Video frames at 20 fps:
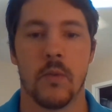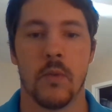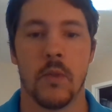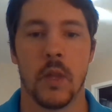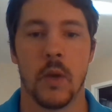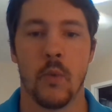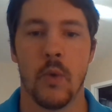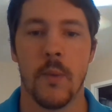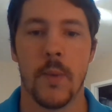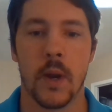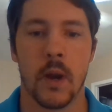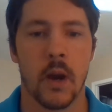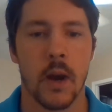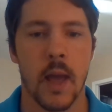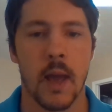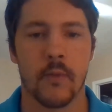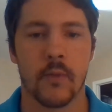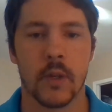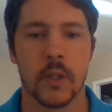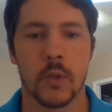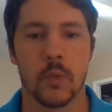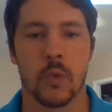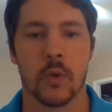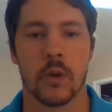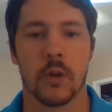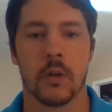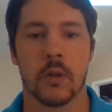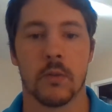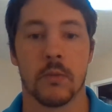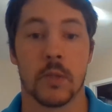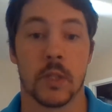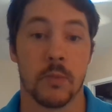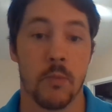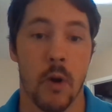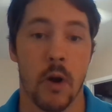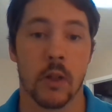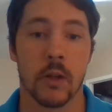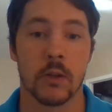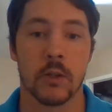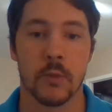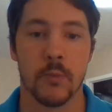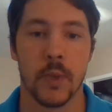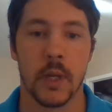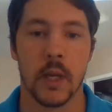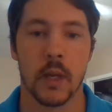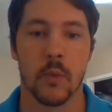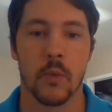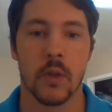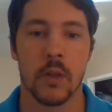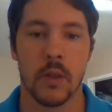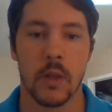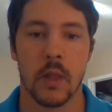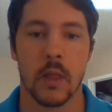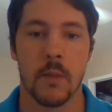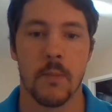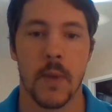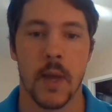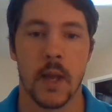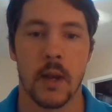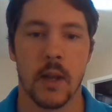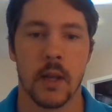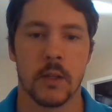the women on average were smaller to begin with than the men,